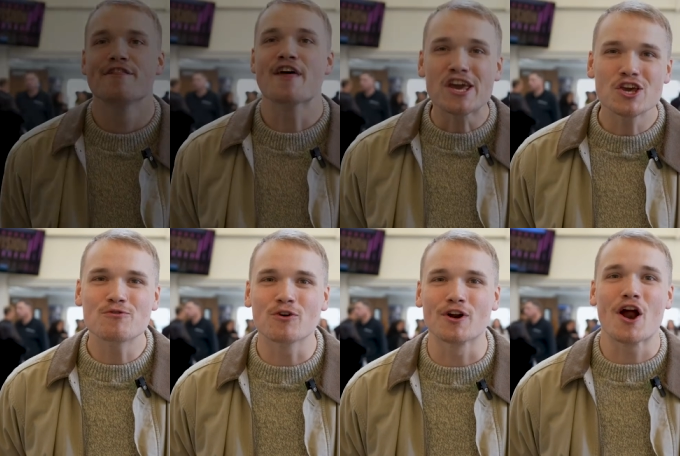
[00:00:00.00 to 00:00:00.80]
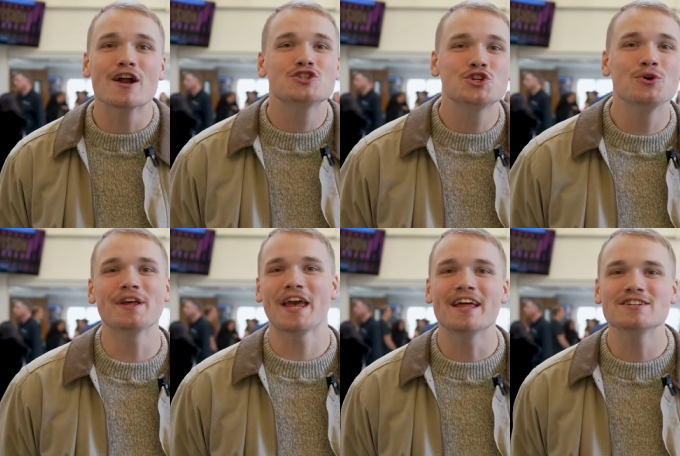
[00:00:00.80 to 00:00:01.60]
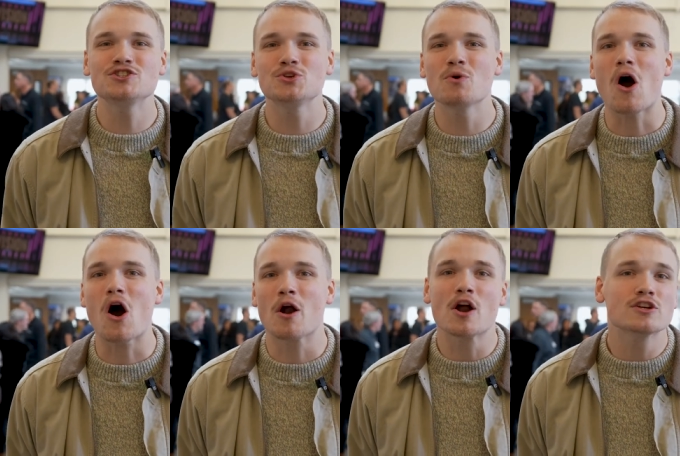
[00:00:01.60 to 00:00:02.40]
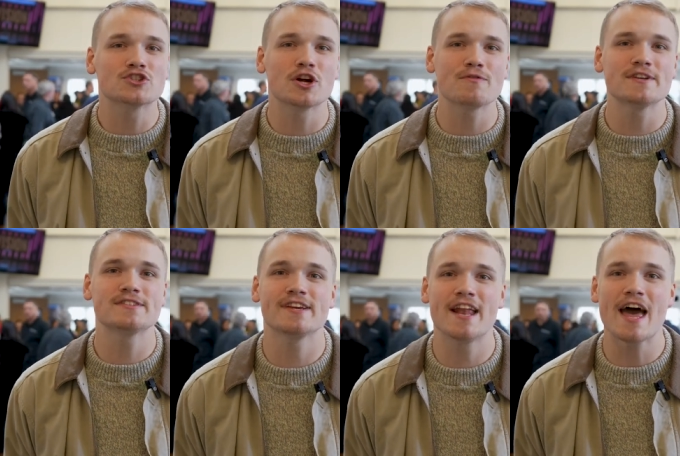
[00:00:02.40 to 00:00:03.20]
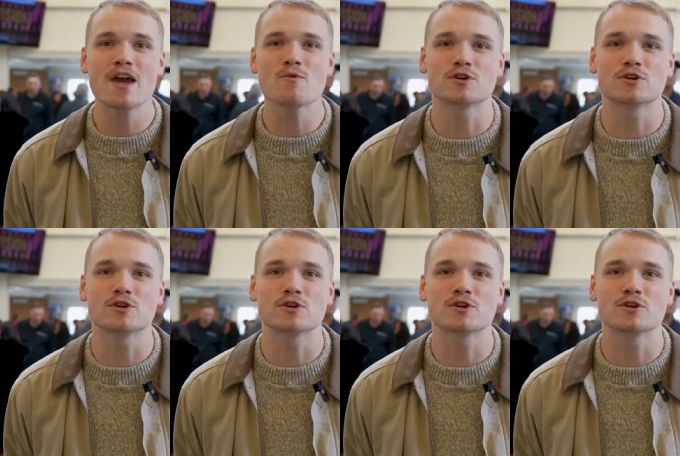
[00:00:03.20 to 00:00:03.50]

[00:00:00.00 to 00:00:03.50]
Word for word: Thank you for tuning into our service today.